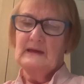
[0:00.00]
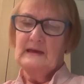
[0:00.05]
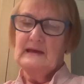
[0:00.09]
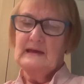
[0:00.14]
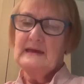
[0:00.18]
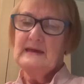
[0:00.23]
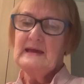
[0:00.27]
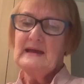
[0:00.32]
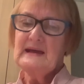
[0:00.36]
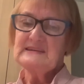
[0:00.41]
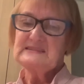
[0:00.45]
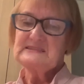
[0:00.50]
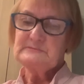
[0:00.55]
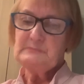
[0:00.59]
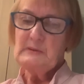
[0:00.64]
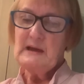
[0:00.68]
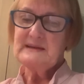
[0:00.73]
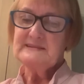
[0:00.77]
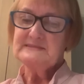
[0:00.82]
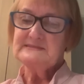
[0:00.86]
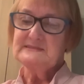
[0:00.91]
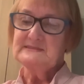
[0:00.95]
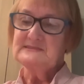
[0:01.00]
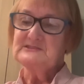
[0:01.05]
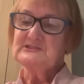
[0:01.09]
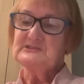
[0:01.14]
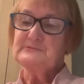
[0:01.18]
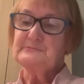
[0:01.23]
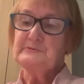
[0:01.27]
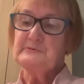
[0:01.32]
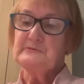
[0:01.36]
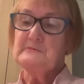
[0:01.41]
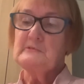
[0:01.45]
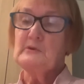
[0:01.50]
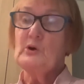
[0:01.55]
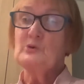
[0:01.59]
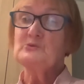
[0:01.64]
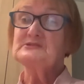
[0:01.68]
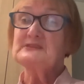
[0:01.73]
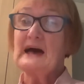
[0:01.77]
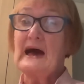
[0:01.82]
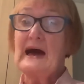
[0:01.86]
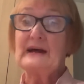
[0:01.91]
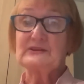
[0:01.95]
He expects us to promote
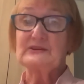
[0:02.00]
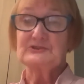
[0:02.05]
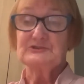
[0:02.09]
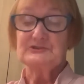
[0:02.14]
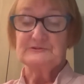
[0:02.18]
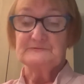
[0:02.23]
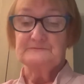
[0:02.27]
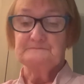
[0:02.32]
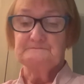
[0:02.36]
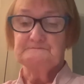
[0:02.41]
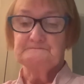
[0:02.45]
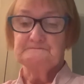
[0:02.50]
action,